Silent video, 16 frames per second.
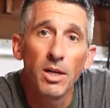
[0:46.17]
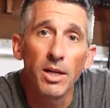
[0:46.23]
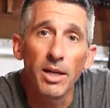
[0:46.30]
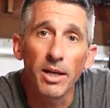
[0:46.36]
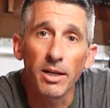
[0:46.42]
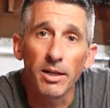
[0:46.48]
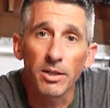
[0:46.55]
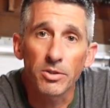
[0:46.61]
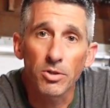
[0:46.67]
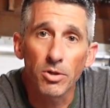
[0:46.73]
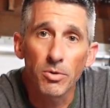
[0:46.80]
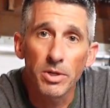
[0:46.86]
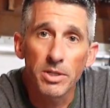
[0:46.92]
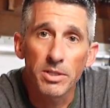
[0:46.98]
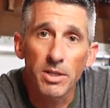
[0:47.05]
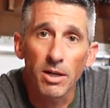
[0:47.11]
And as
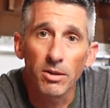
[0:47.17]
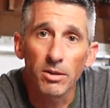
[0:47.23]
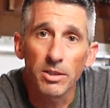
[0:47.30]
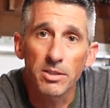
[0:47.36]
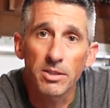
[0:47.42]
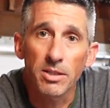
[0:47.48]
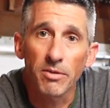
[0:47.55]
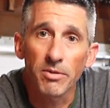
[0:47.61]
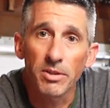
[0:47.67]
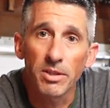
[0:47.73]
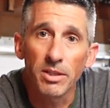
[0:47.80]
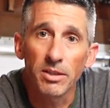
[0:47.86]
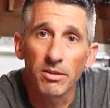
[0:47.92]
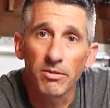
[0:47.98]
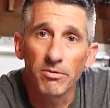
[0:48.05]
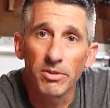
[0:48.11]
always, I'll list everything
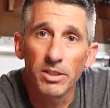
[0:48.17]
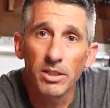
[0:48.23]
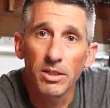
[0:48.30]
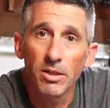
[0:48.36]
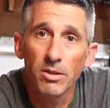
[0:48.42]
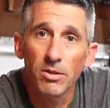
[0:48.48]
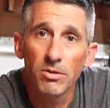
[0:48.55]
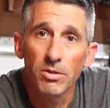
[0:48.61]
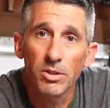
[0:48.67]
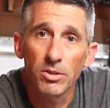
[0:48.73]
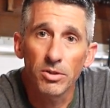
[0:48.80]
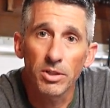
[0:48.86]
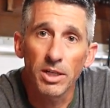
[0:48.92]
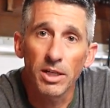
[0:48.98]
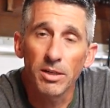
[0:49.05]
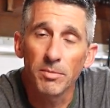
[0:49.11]
in the video. You'll
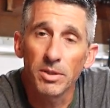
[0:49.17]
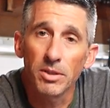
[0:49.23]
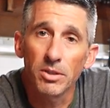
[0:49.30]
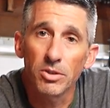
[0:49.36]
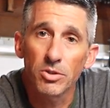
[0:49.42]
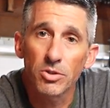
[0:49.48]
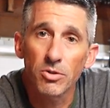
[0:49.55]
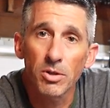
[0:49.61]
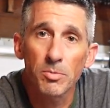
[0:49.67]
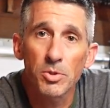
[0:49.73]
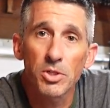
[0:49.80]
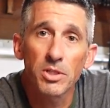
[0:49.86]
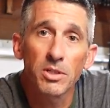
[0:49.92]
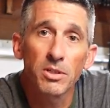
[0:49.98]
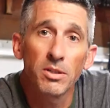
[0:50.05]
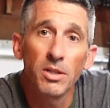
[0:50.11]
get them in the
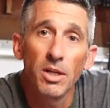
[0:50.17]
description.